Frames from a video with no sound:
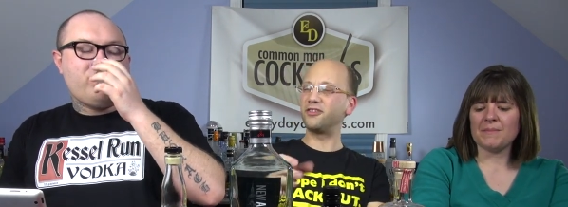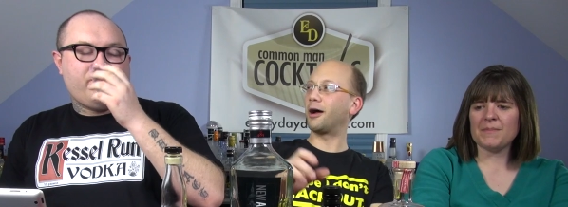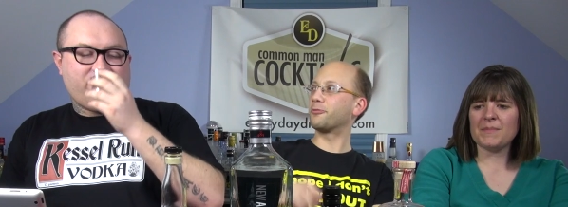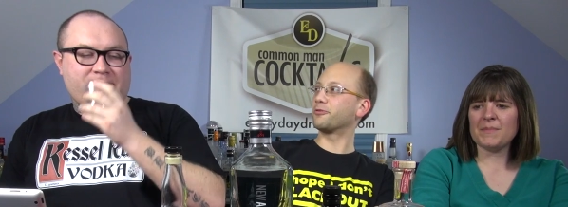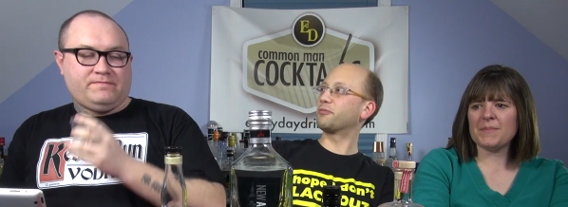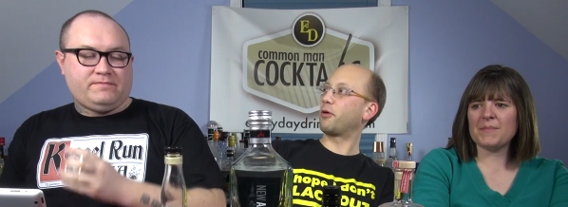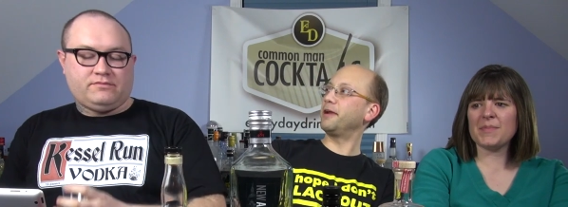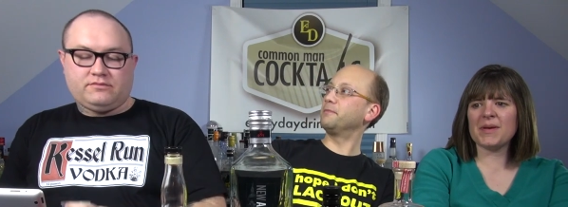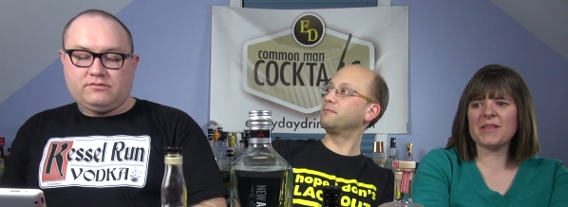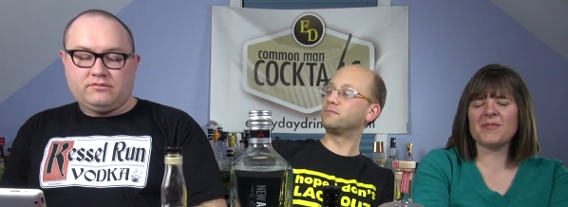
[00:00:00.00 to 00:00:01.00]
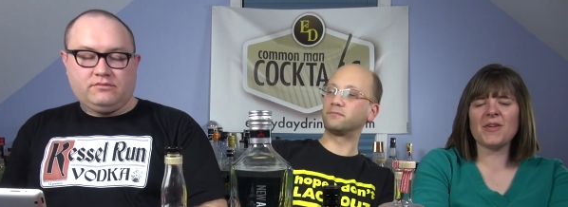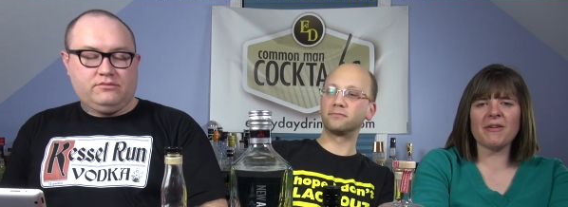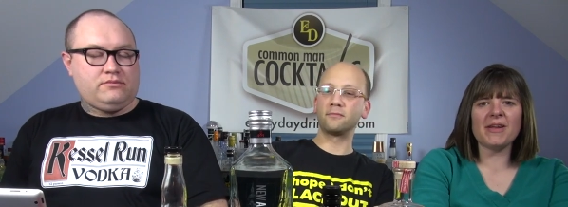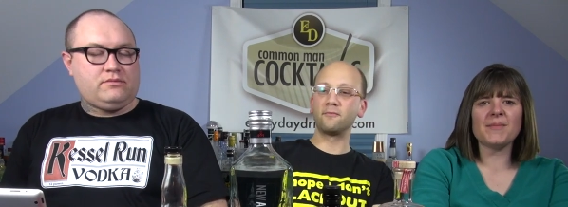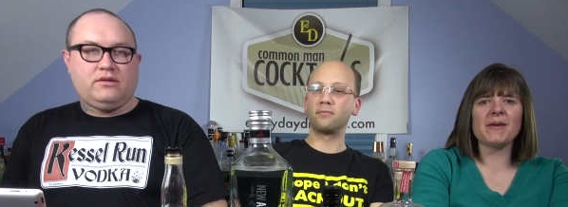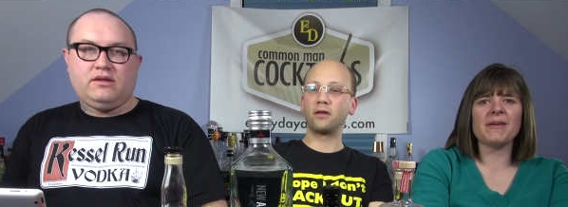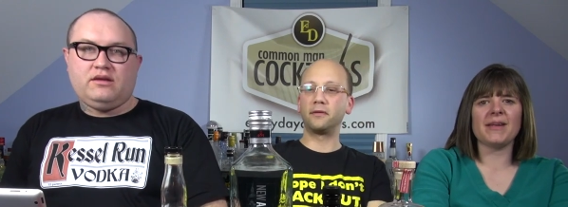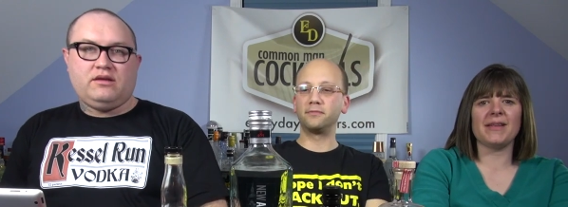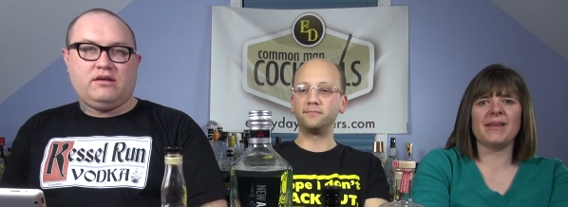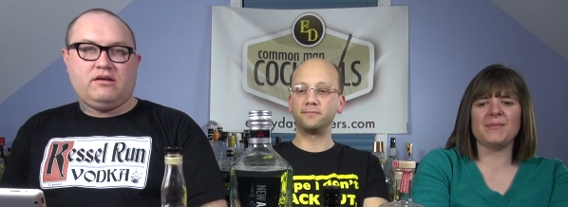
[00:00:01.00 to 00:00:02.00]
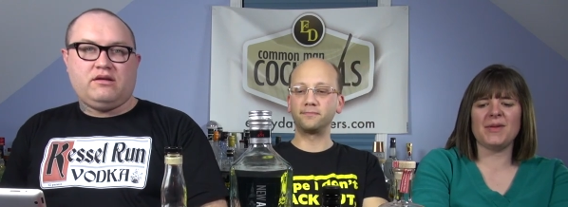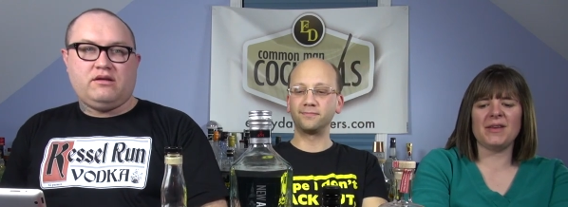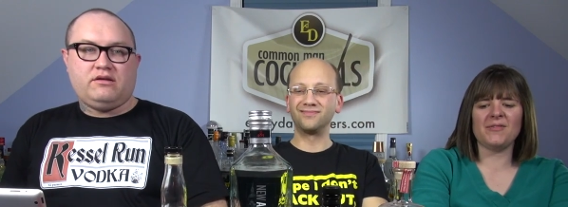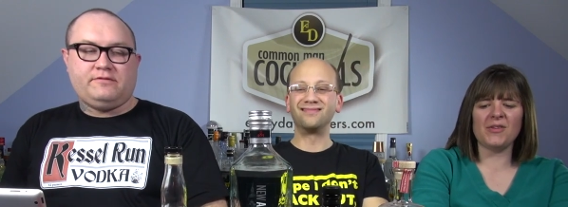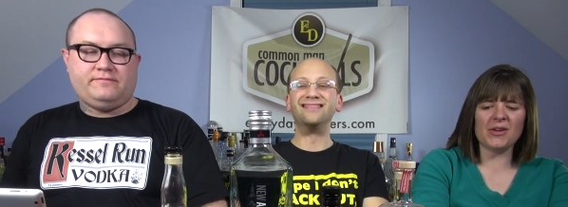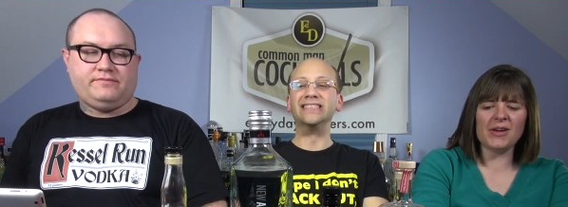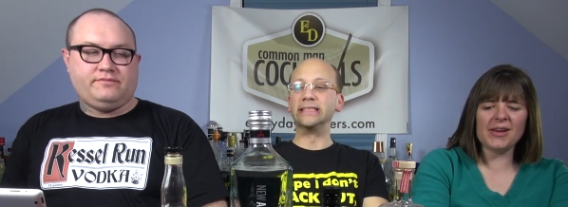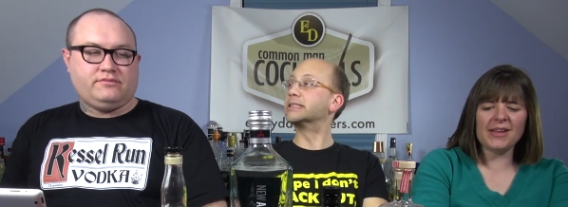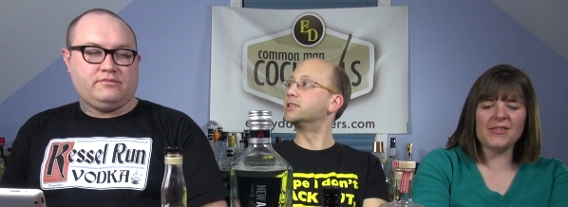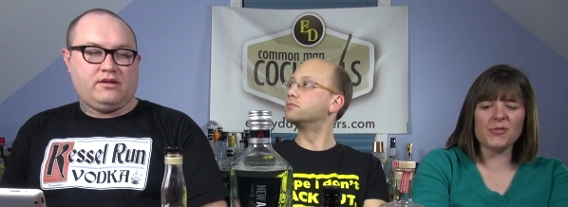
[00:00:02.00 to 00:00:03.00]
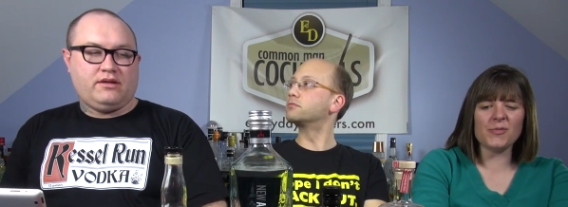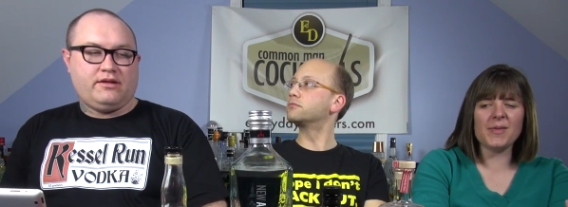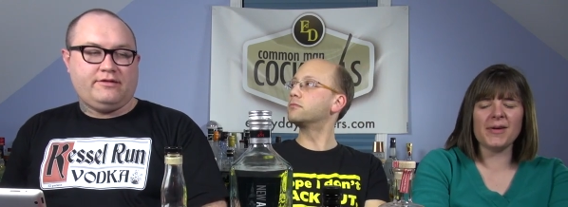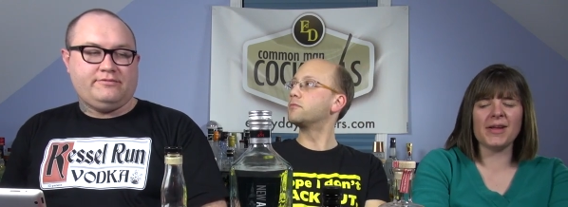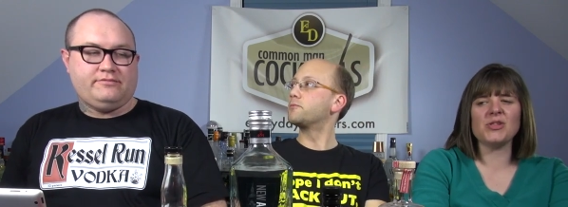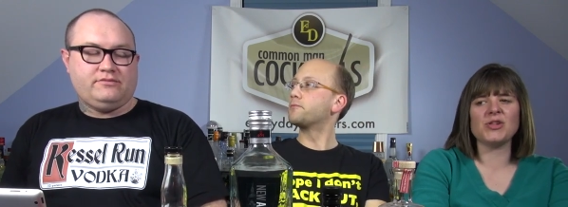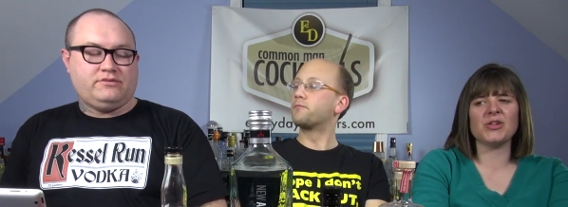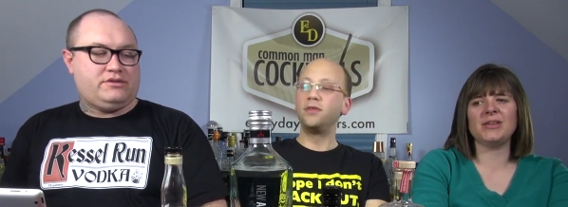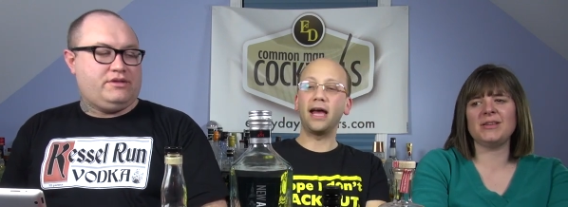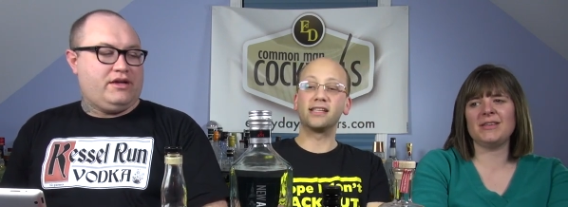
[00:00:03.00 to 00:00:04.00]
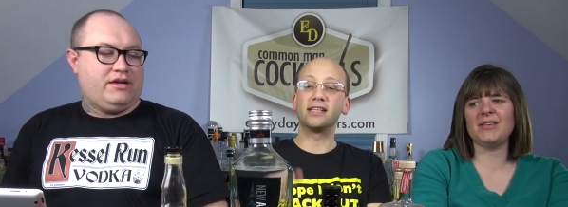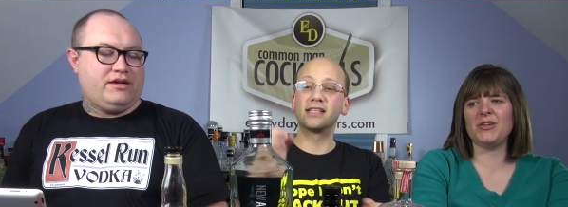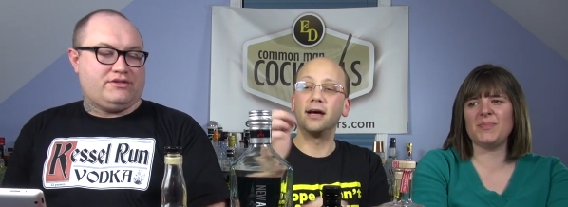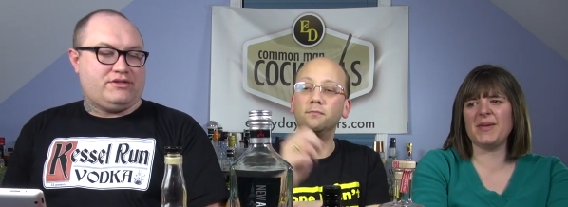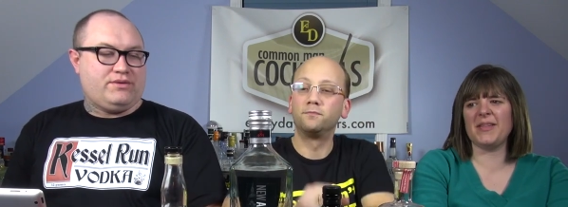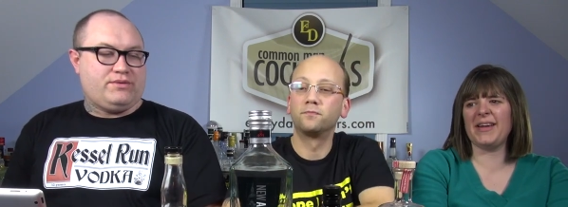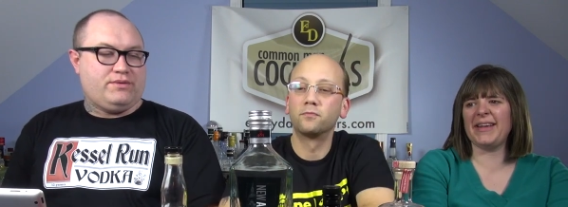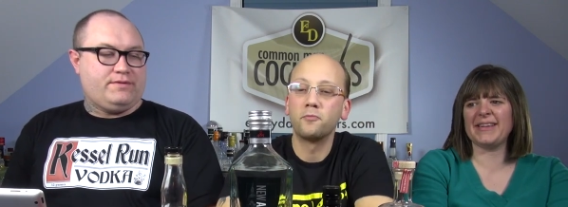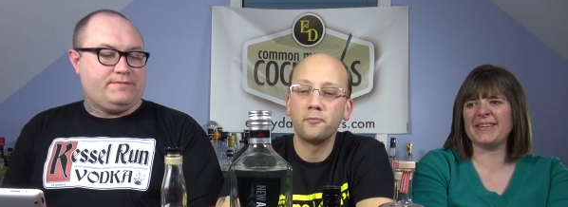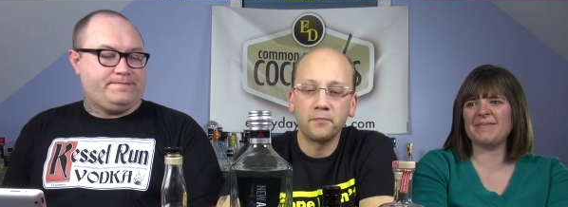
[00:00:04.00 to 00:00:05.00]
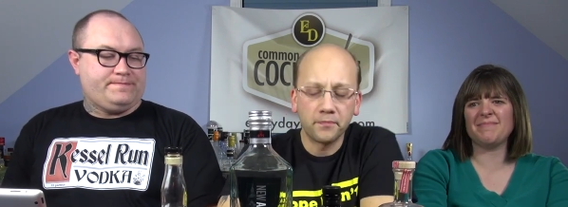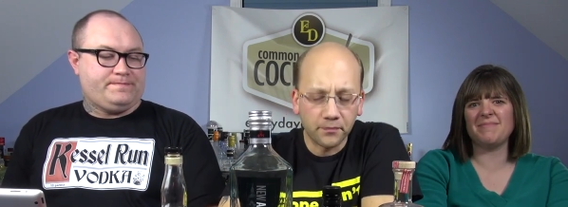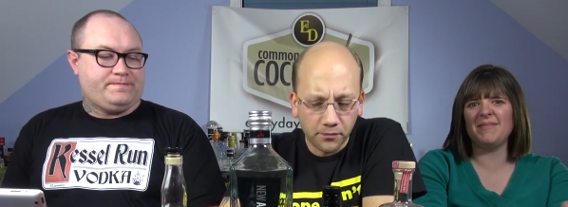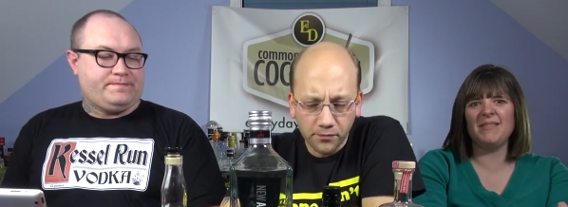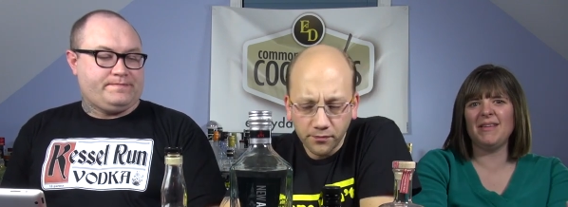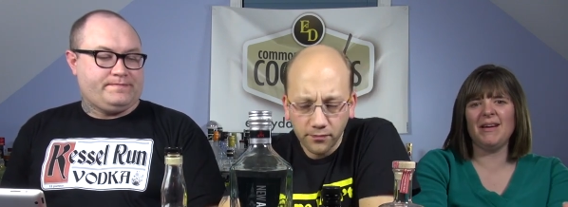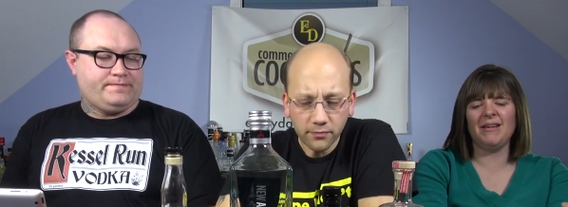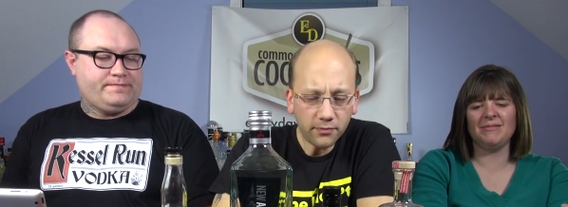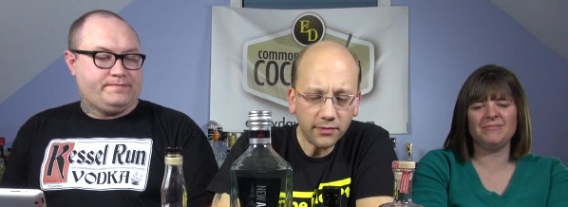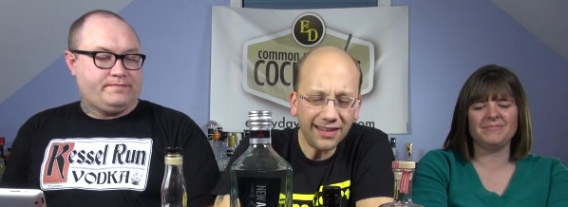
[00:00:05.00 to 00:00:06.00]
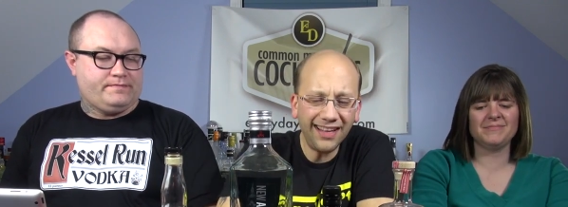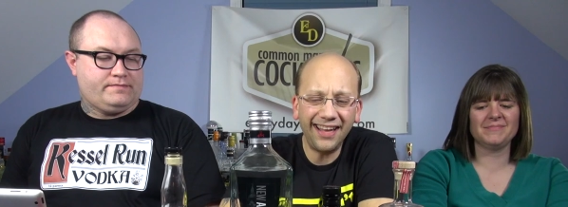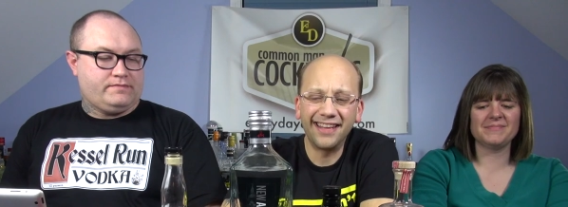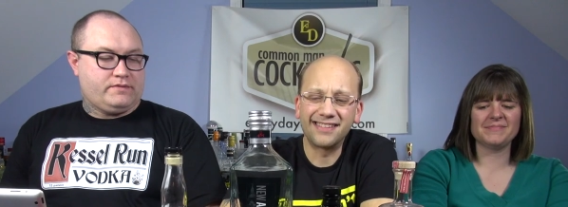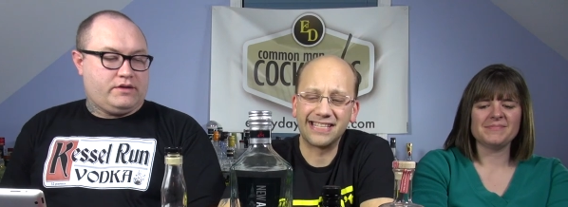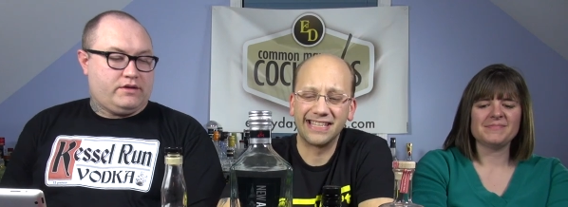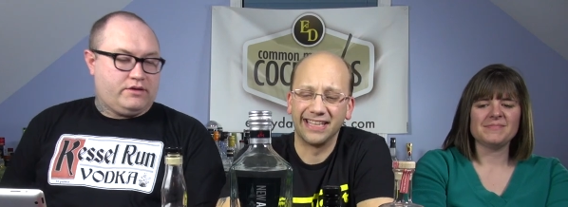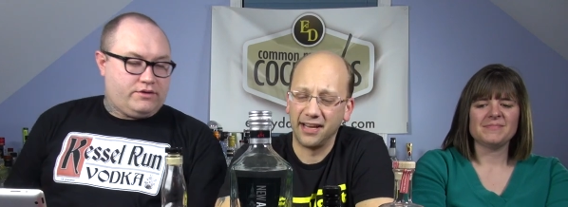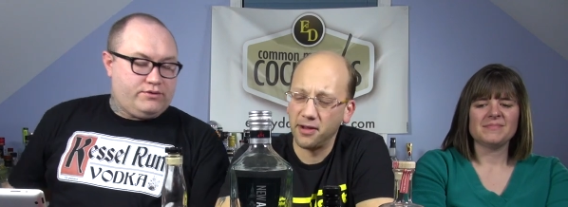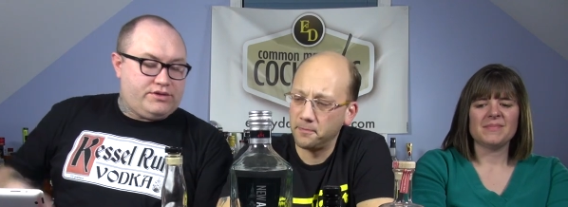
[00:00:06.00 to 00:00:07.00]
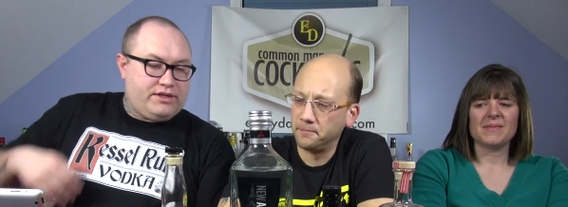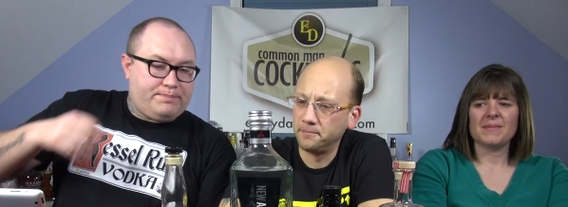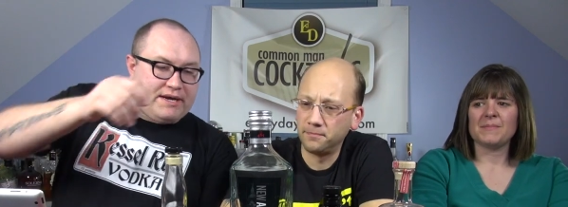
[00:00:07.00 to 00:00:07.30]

Speaker 1: Topped with Sprite. But it's very American. I mean, if you're not into American gin, yes, it's oh, got, be so like cool. No.
Speaker 2: It's who's the